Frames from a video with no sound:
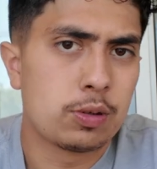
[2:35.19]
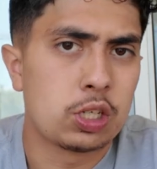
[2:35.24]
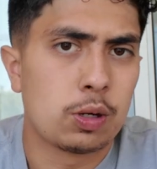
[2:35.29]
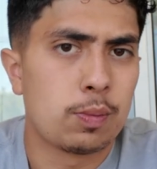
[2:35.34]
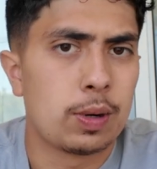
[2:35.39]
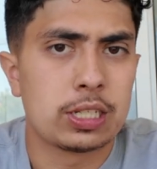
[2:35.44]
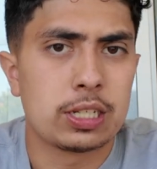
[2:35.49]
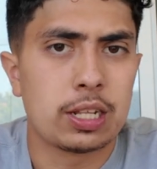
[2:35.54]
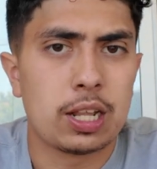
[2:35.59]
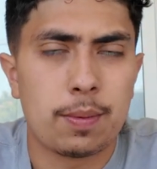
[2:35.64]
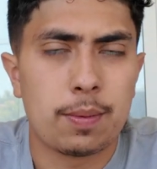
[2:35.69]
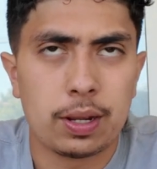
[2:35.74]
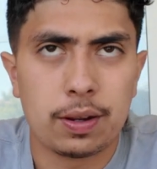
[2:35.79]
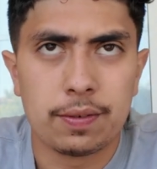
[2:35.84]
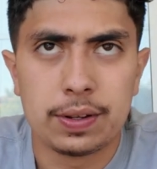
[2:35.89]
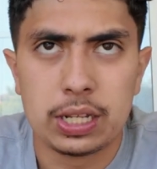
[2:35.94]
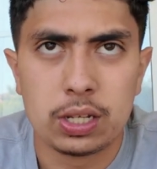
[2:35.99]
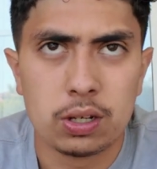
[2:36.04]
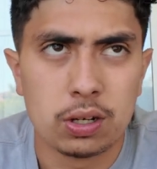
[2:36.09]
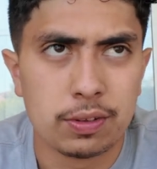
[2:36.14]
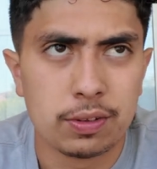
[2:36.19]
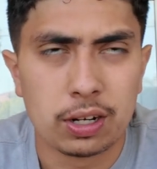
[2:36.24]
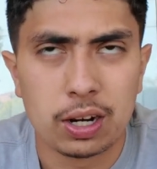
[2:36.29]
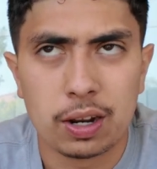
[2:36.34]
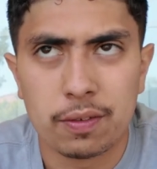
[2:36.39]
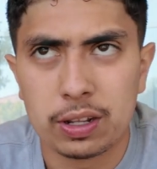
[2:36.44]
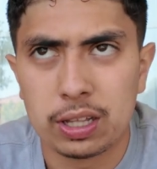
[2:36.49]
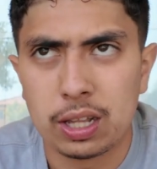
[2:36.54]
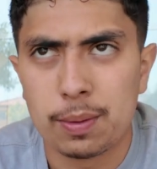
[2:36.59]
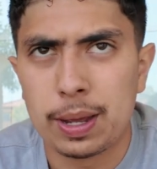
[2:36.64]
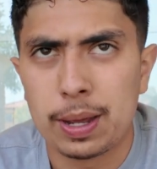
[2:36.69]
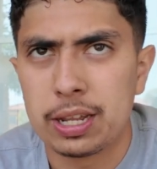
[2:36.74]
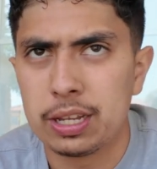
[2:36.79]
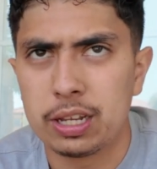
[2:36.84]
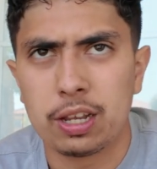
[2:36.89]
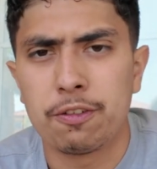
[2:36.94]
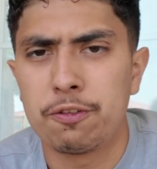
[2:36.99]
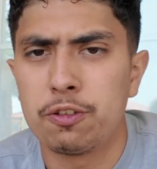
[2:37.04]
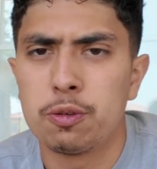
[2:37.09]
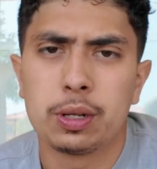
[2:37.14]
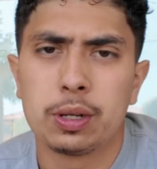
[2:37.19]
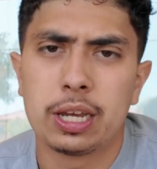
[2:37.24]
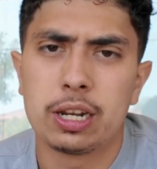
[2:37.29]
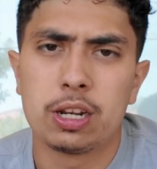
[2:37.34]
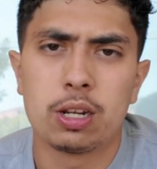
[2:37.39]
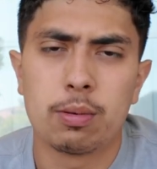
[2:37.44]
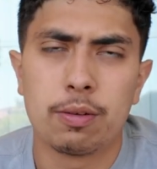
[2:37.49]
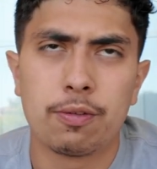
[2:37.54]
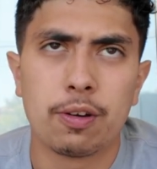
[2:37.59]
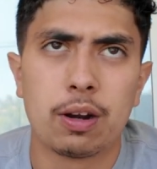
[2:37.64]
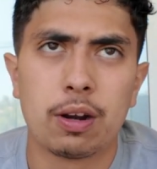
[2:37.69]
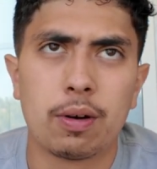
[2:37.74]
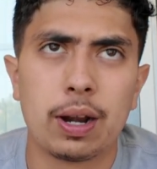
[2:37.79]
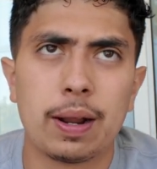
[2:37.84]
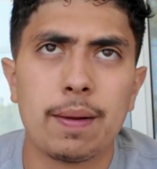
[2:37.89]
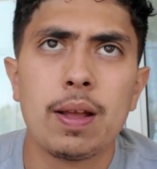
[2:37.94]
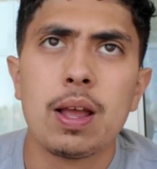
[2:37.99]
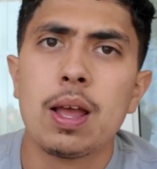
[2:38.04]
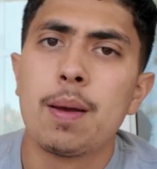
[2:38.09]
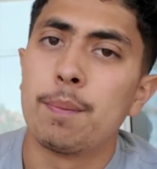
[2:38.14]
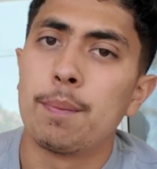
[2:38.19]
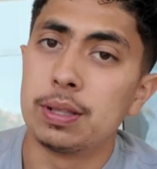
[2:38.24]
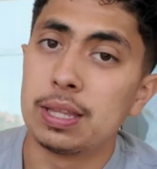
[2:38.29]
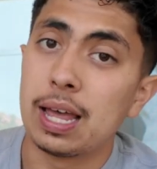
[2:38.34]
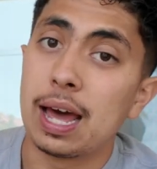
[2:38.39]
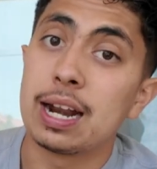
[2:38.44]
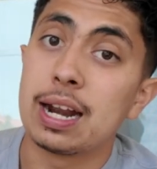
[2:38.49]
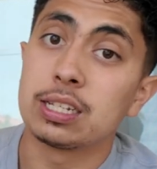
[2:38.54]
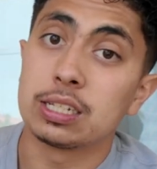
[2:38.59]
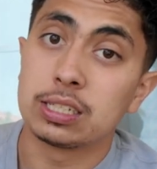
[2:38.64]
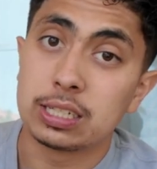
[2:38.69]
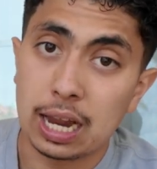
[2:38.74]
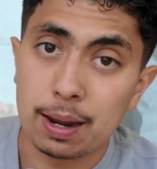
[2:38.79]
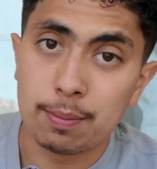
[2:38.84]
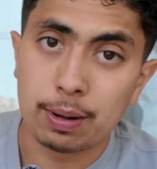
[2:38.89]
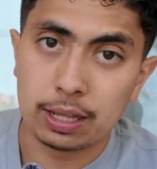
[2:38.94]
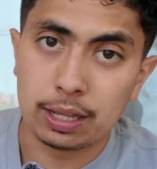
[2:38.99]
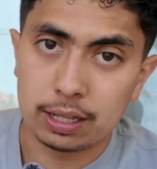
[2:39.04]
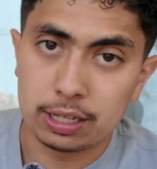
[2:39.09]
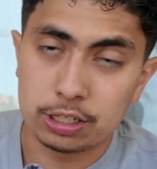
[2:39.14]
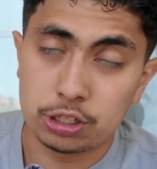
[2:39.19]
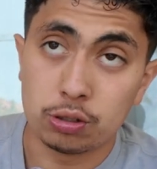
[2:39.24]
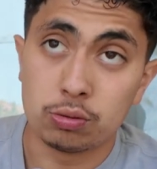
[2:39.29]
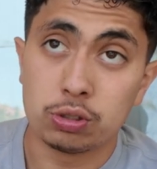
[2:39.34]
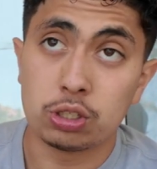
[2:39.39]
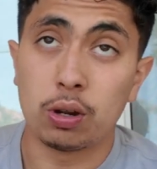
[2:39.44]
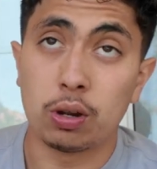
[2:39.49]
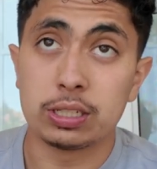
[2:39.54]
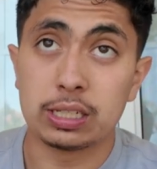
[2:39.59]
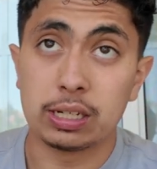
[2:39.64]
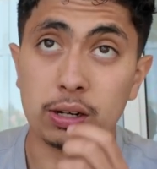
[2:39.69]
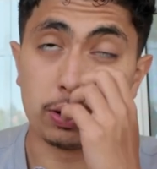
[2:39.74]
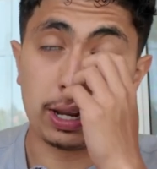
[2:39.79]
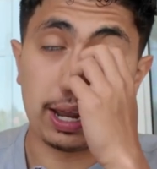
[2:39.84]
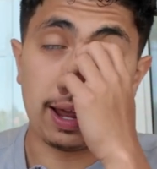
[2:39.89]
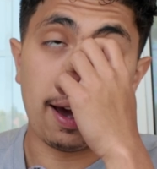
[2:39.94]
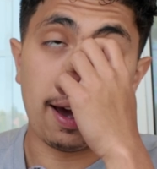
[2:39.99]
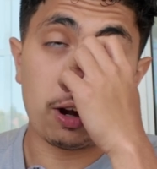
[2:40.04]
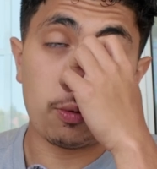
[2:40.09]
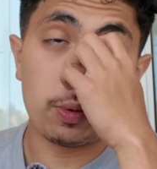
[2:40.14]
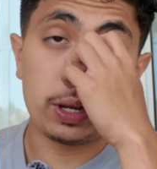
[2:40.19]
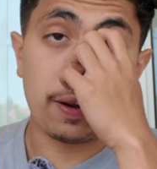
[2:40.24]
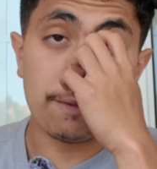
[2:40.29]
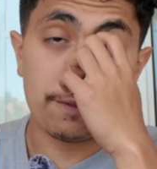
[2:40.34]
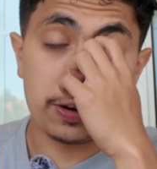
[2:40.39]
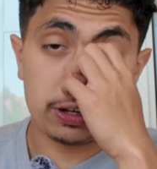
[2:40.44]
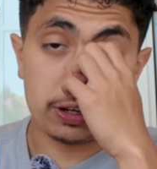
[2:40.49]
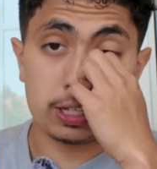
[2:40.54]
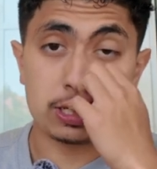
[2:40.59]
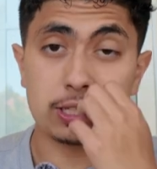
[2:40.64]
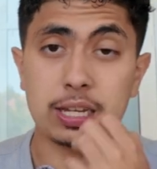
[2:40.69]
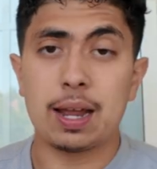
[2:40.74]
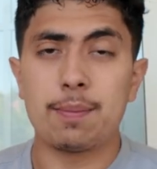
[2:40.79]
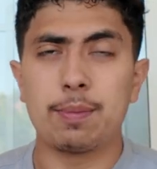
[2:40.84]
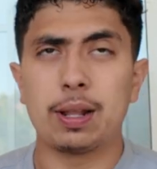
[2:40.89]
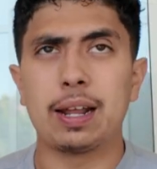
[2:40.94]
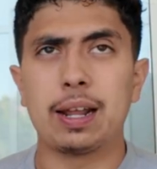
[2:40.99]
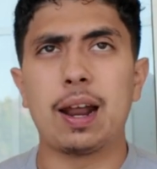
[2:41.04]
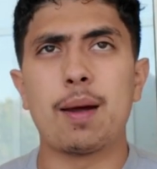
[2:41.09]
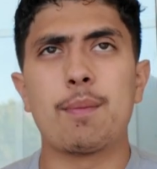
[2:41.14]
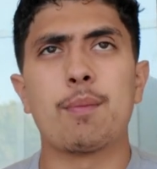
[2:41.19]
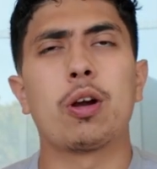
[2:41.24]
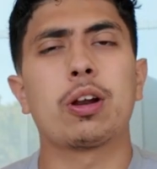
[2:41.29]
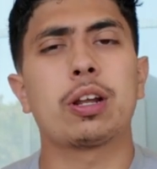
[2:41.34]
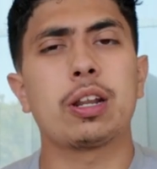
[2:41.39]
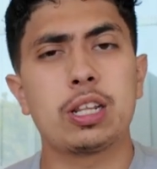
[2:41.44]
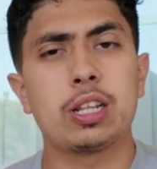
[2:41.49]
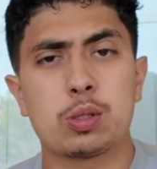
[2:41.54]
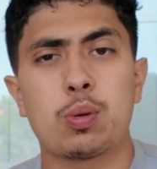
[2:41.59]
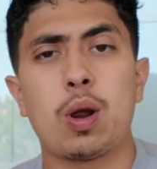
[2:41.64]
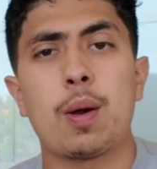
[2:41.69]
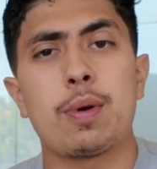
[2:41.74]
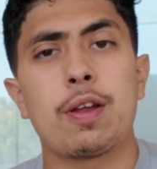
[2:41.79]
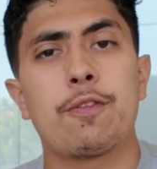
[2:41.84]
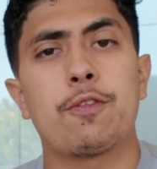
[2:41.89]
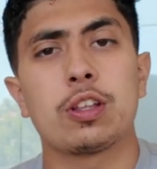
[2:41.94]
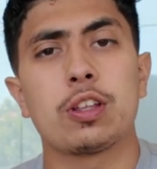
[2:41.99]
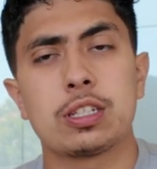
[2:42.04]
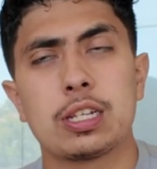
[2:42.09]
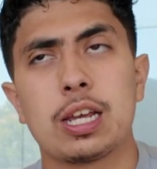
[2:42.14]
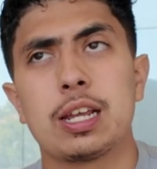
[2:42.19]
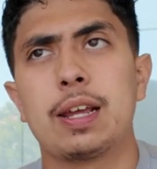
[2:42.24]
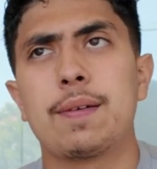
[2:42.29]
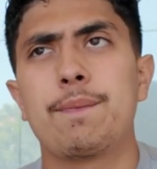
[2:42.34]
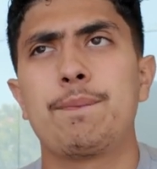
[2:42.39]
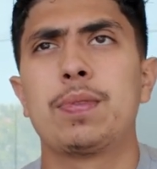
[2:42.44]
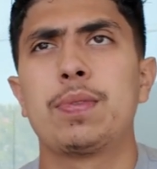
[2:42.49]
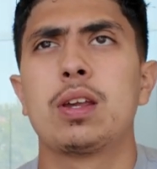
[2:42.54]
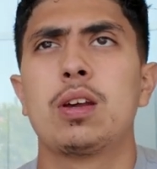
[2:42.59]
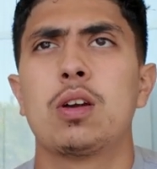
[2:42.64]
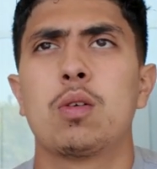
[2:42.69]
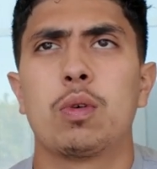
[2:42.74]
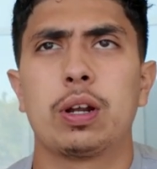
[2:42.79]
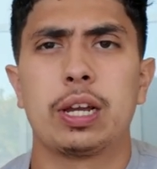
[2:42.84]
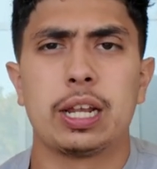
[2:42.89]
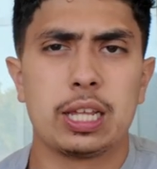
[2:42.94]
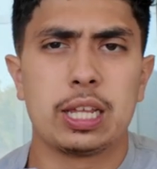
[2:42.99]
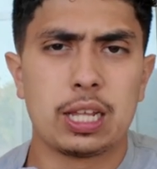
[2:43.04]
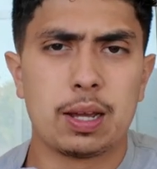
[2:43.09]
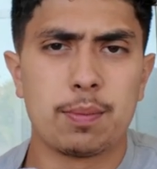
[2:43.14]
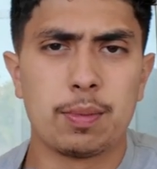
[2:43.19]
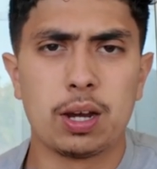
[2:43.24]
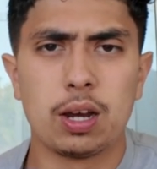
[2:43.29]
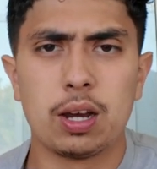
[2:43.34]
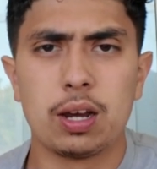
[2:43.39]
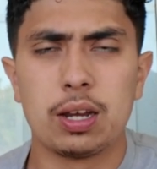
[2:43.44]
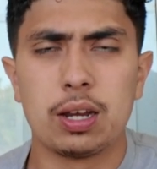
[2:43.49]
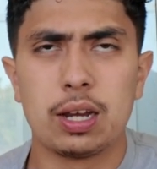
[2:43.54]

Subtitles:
Termites aren't that big of a deal. They're not really that bad. You get fumigated, you'll be fine, right? But that is a timeline issue. So I say, okay, how do we configure this timeline? I'm marketing this property for the tenant. We're getting them